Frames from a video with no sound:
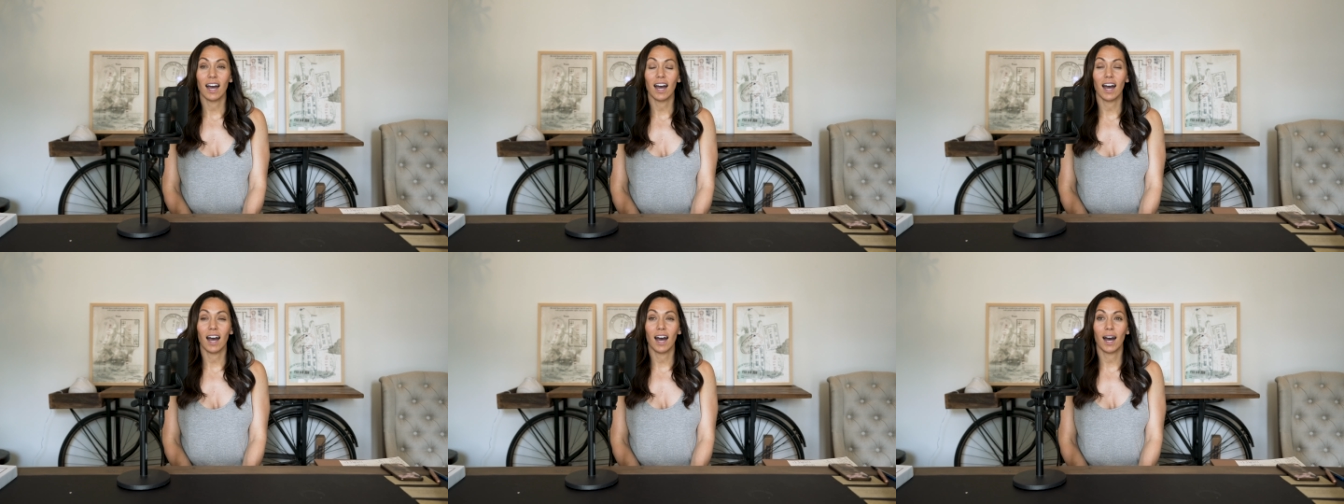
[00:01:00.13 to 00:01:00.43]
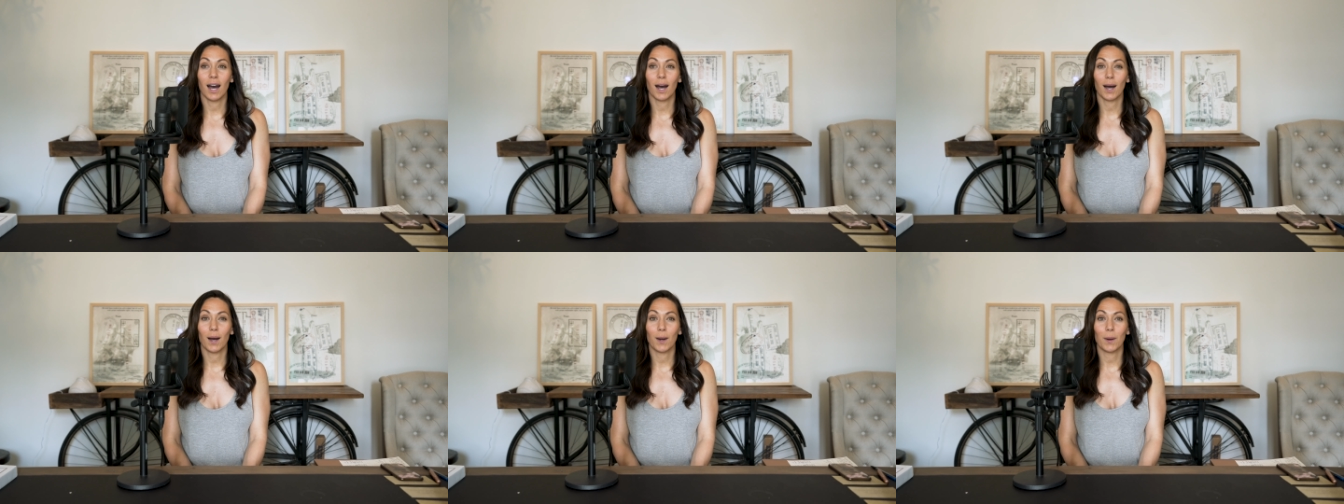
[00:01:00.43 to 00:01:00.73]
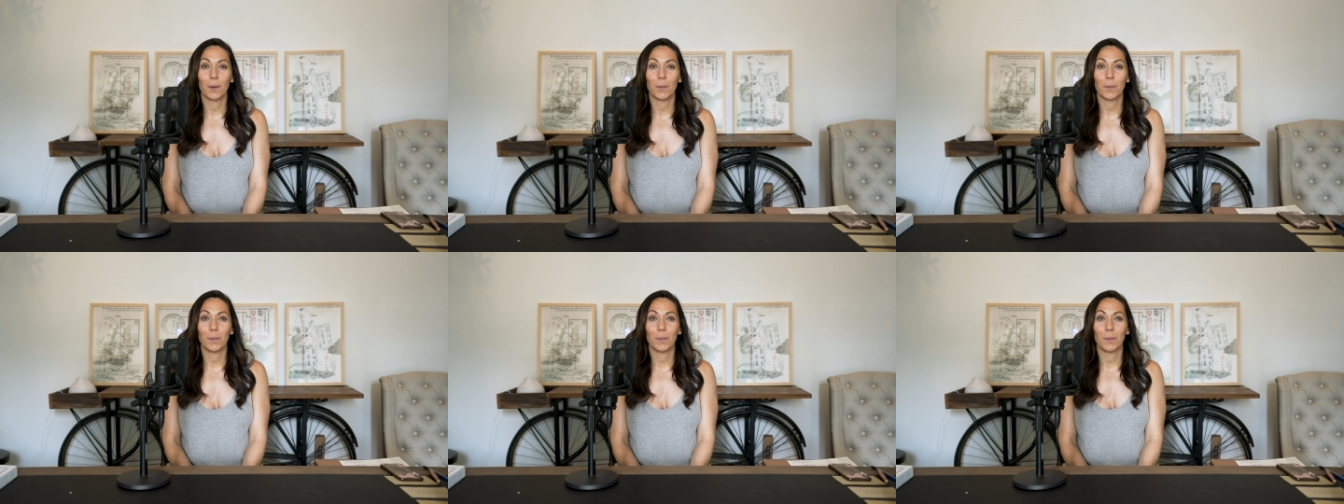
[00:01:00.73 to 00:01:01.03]

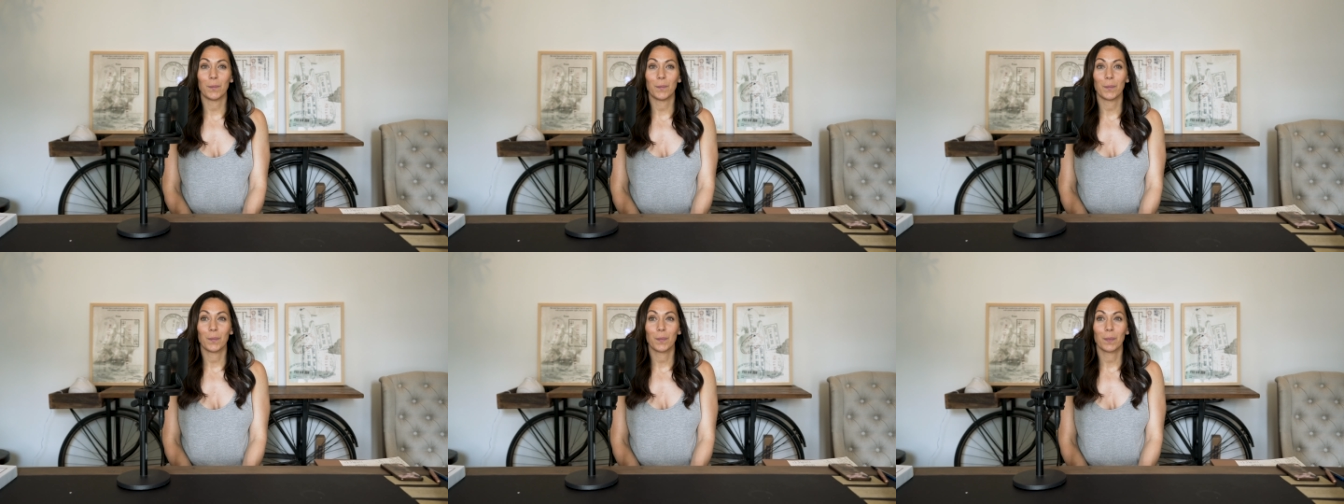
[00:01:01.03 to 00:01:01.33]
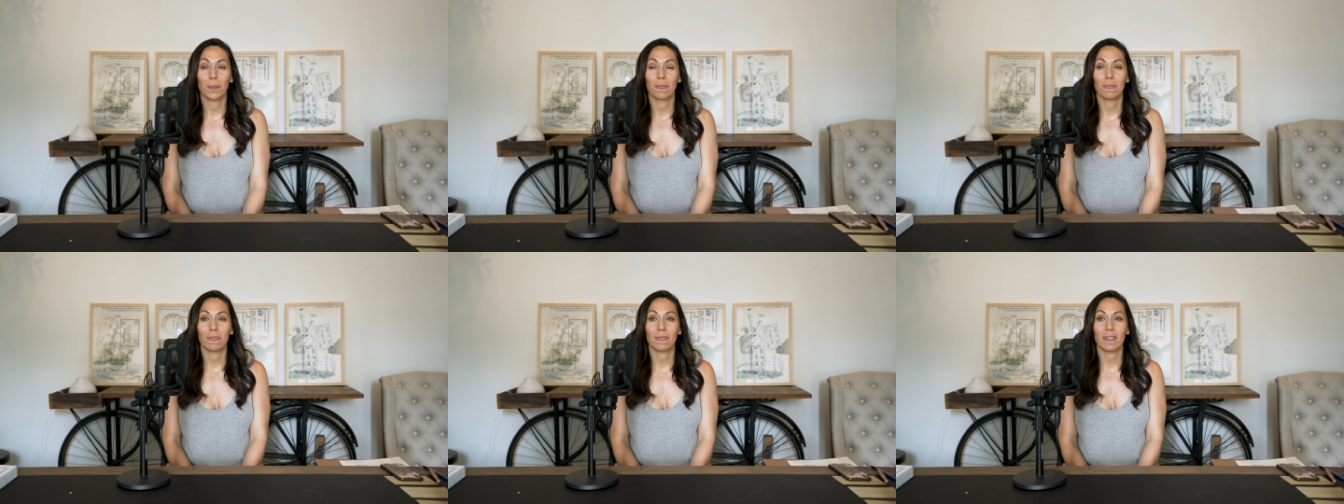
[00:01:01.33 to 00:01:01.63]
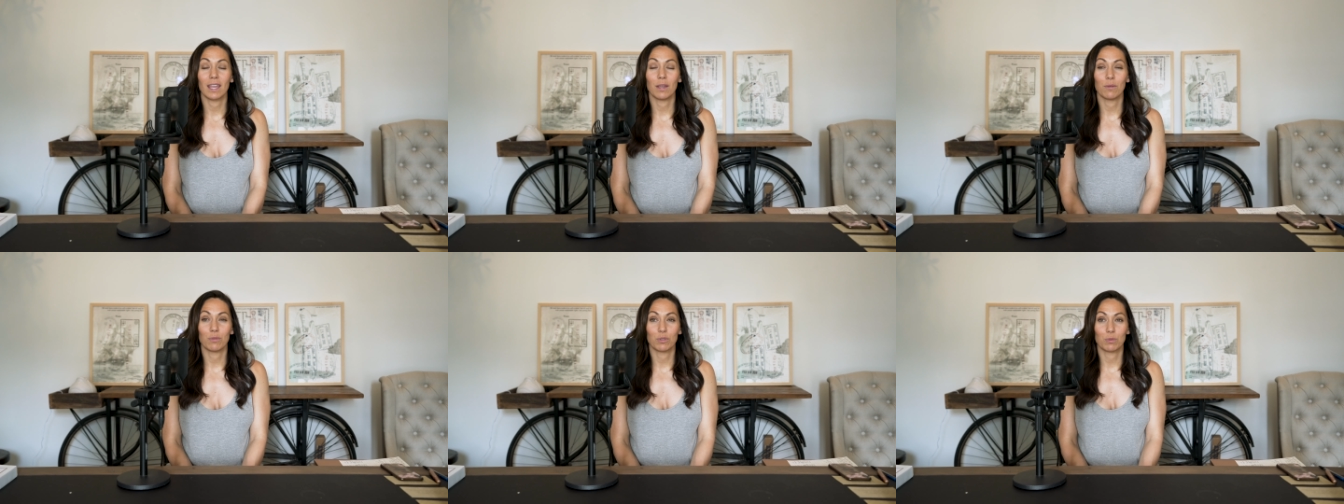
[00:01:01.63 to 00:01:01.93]
Um,
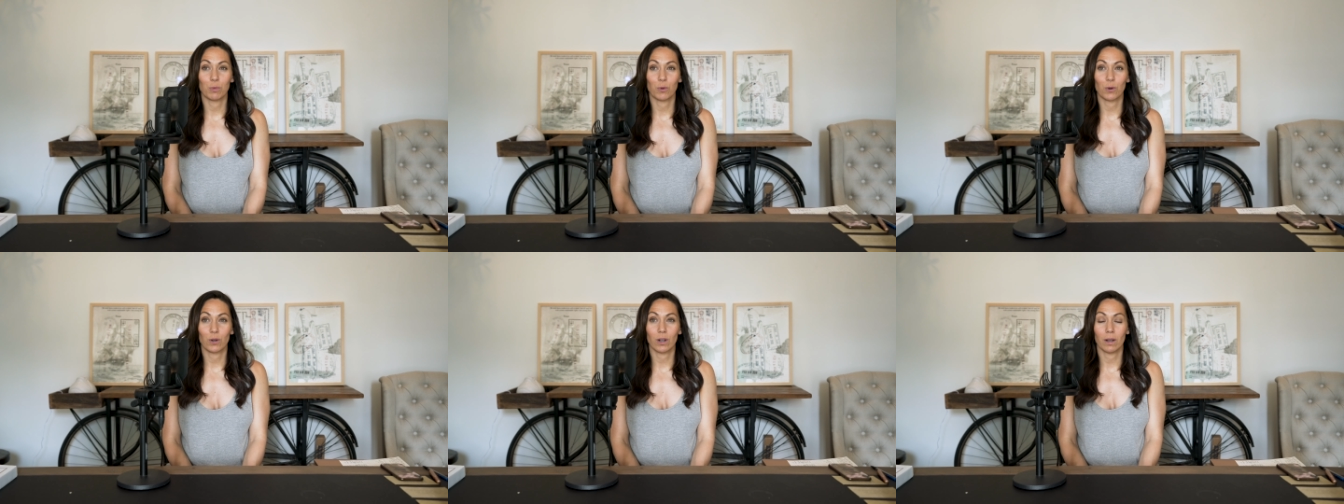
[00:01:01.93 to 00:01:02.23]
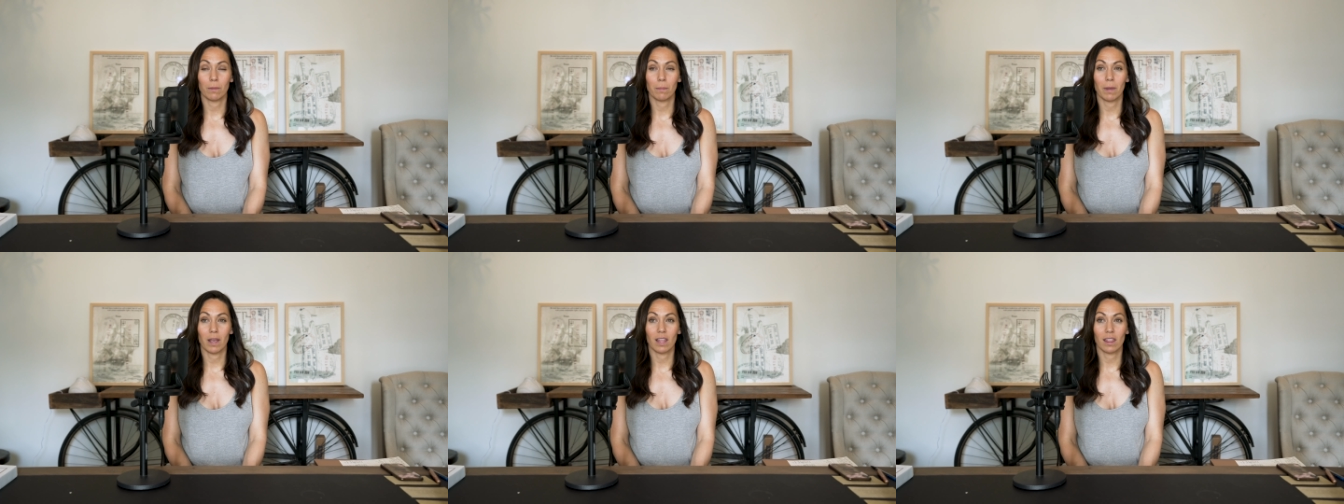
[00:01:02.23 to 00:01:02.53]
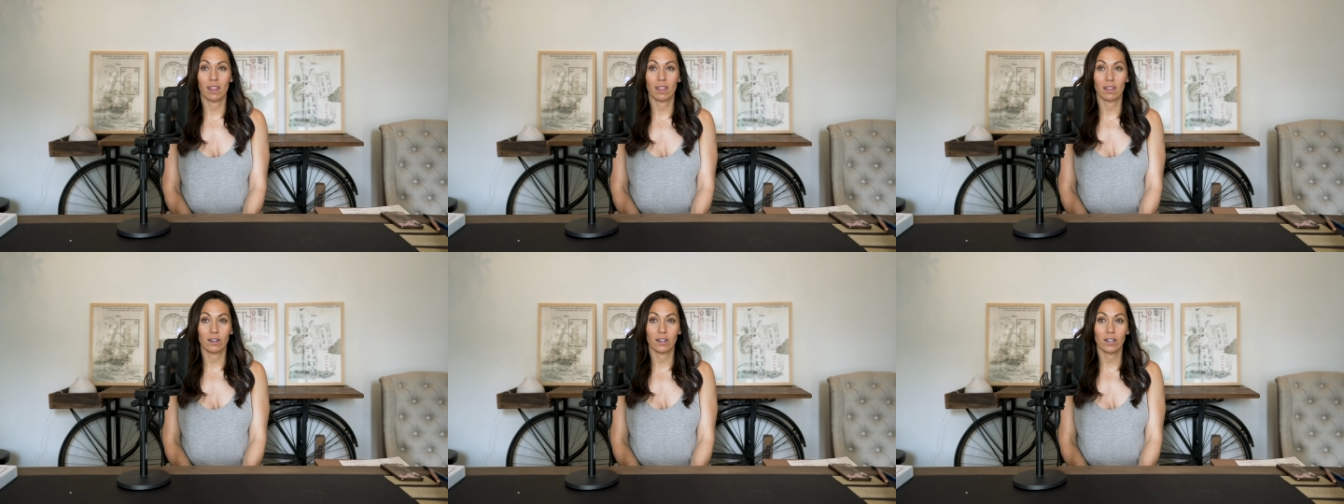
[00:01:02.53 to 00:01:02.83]
he was born on May
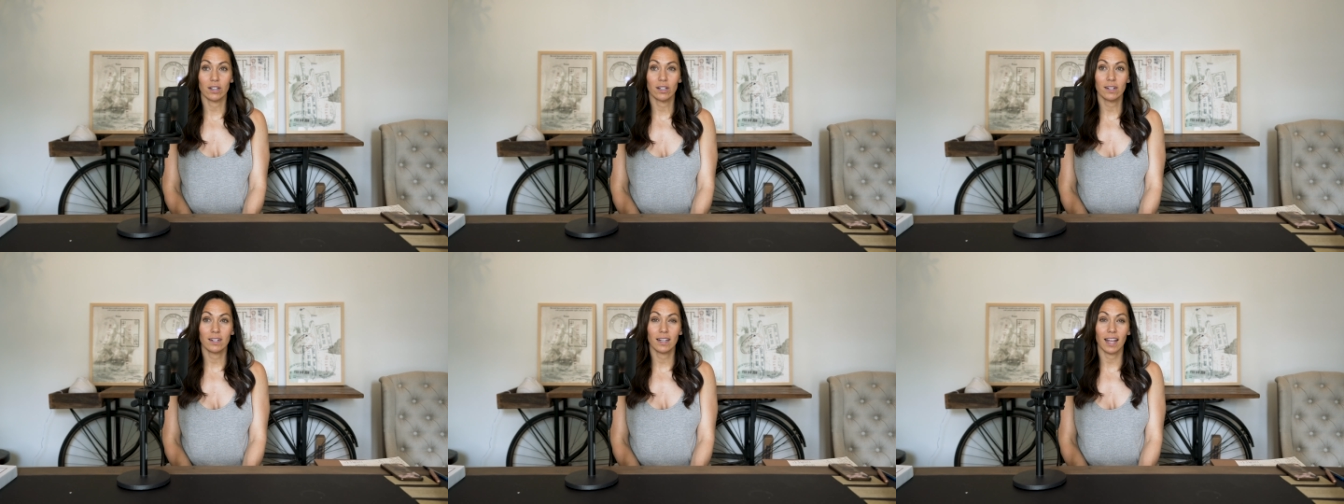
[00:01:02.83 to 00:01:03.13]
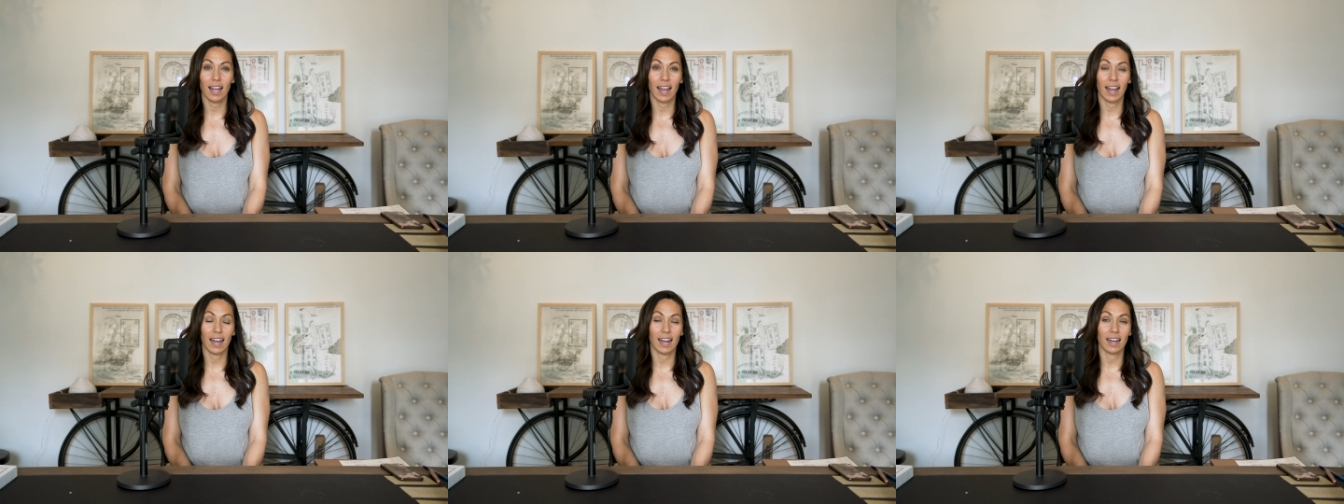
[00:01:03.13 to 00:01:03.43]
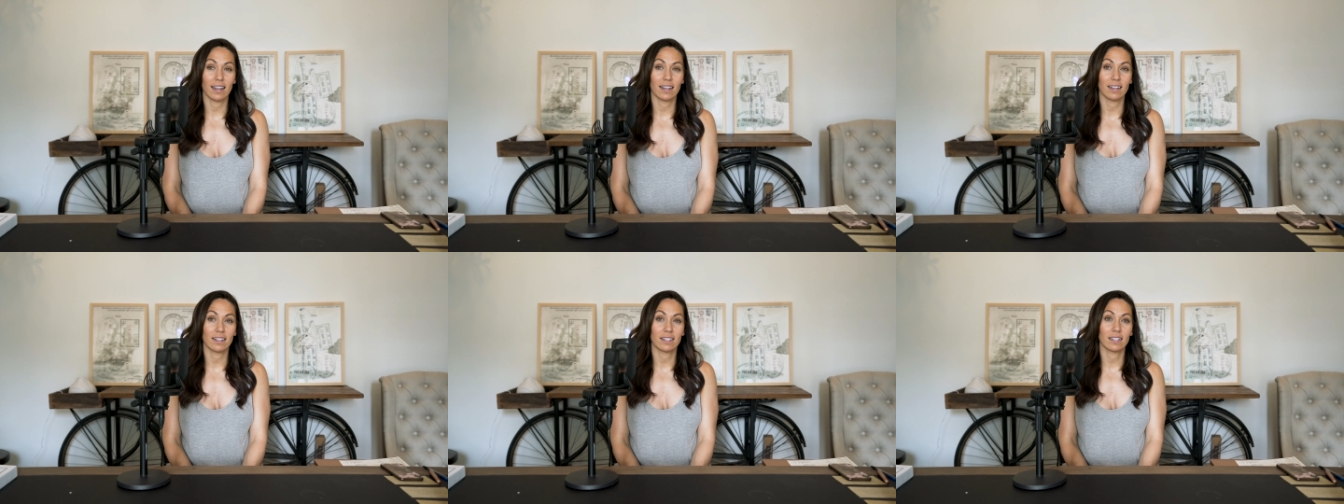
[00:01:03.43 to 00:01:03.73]
3rd,
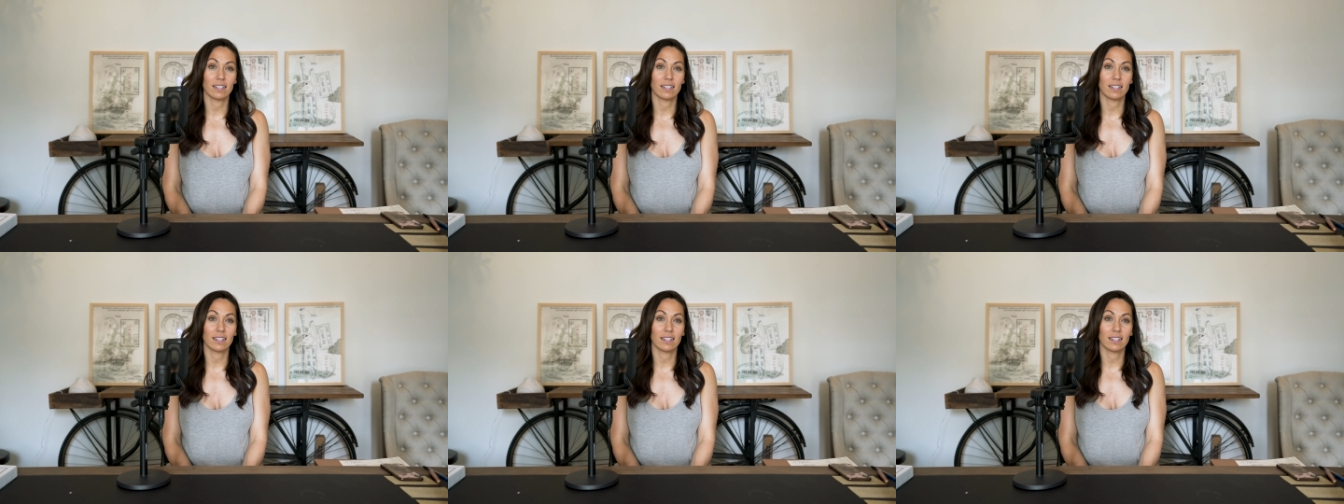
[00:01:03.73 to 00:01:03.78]
and